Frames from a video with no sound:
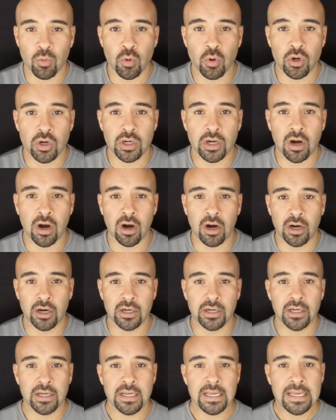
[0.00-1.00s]
Work
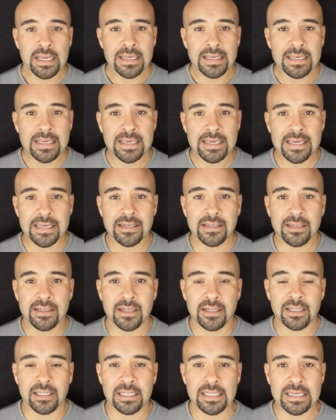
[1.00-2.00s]
hard, eat
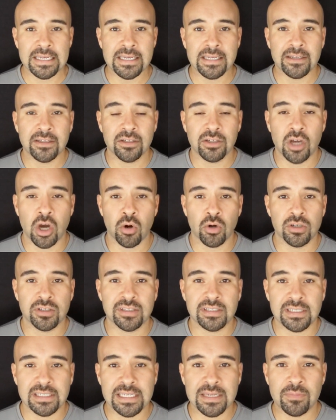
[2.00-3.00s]
clean, go to
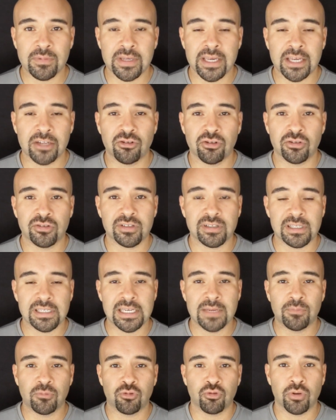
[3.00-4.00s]
sleep, get your
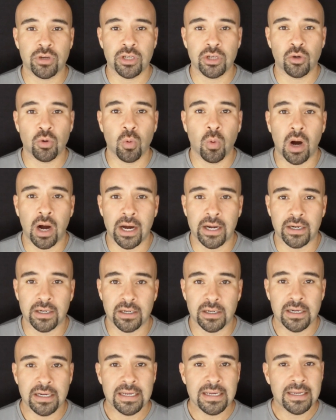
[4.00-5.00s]
sleep, drink your
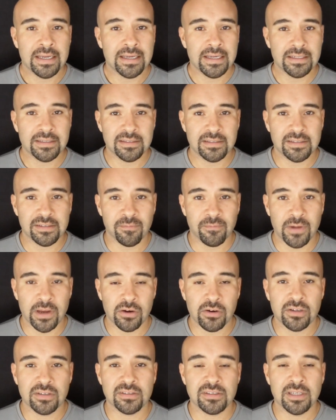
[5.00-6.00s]
water. It's a
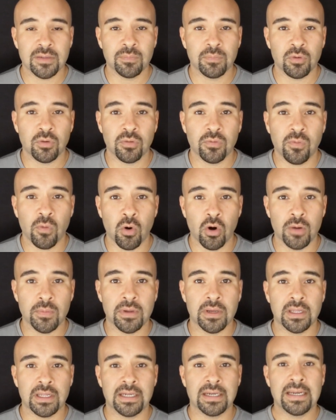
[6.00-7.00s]
very simple
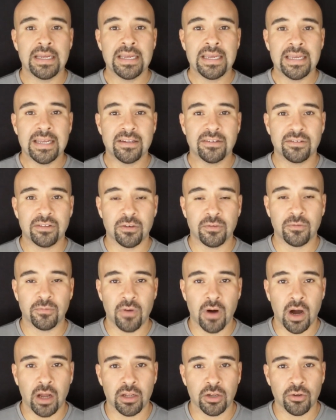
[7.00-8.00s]
formula. It's the
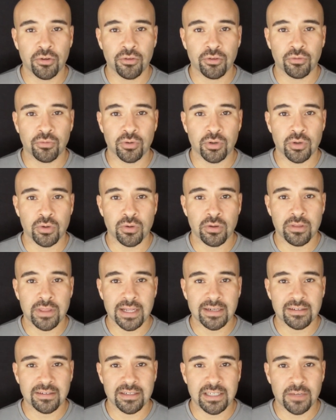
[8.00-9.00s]
follow through
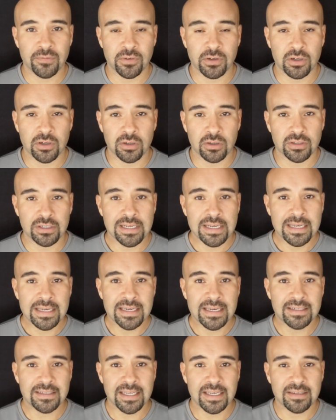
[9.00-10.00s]
that's difficult.
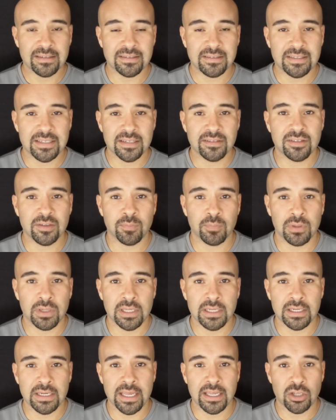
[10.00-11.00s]
It takes
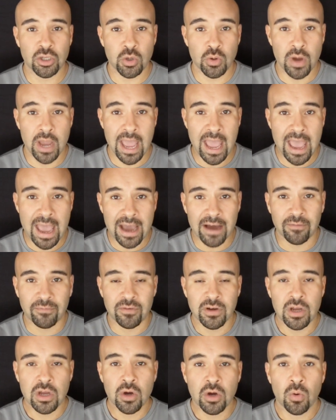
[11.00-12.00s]
discipline, and you
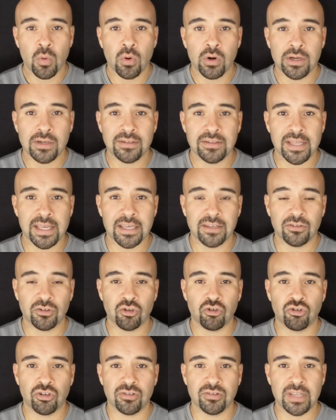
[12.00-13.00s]
have what it takes.
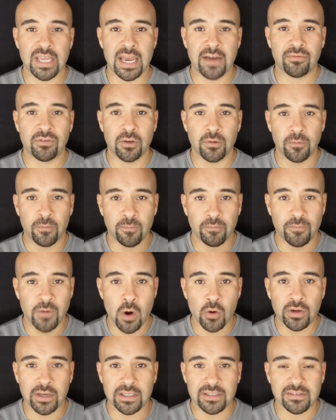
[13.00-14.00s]
You just have to
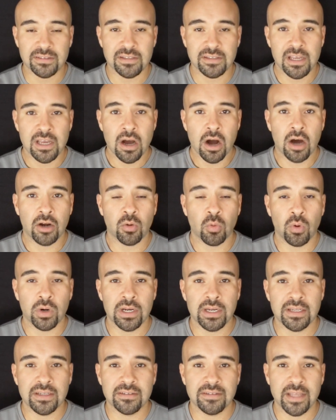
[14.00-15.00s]
focus on
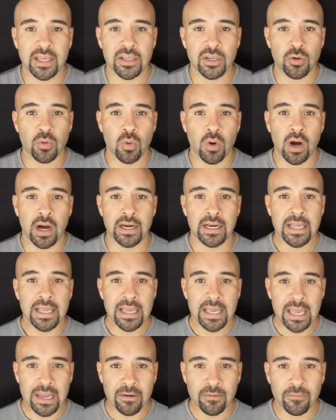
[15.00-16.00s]
what it is that you want
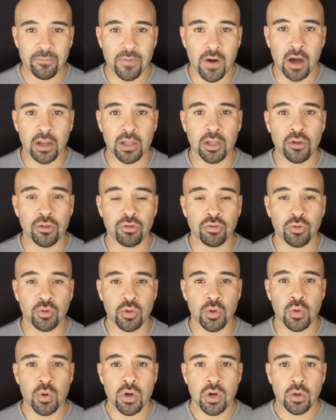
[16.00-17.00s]
and follow
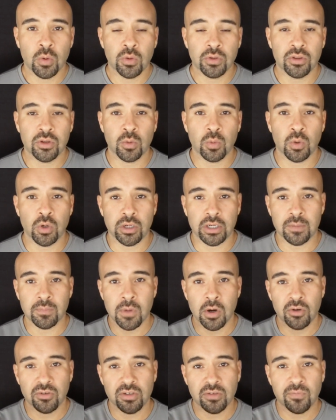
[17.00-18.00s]
through with the work.
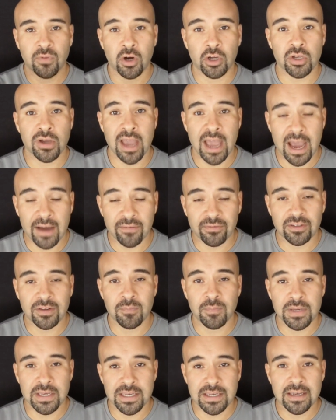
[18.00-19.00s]
And most of all, you have to
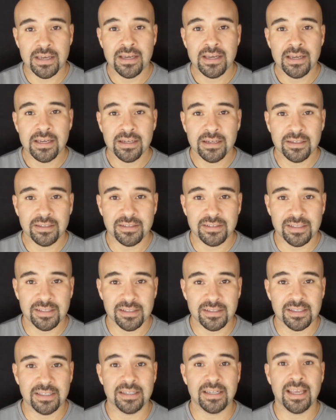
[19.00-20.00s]
be
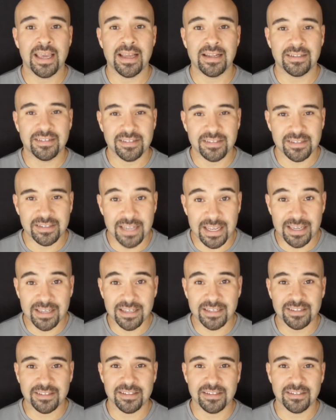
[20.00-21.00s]
consistent and stay
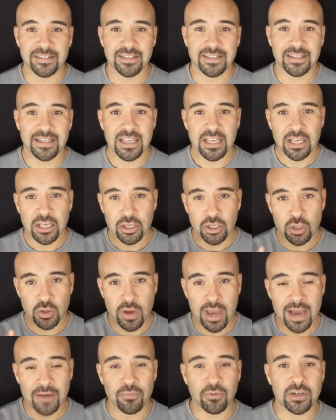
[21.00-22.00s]
consistent.
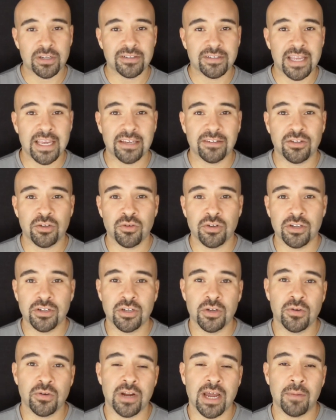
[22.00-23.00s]
You have what it takes. You
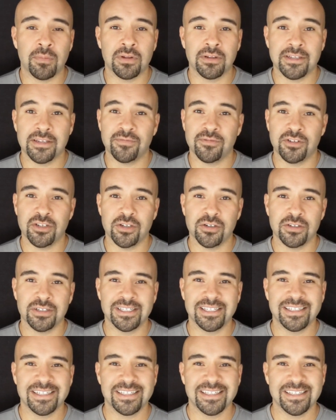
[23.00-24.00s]
can do it. I believe in you.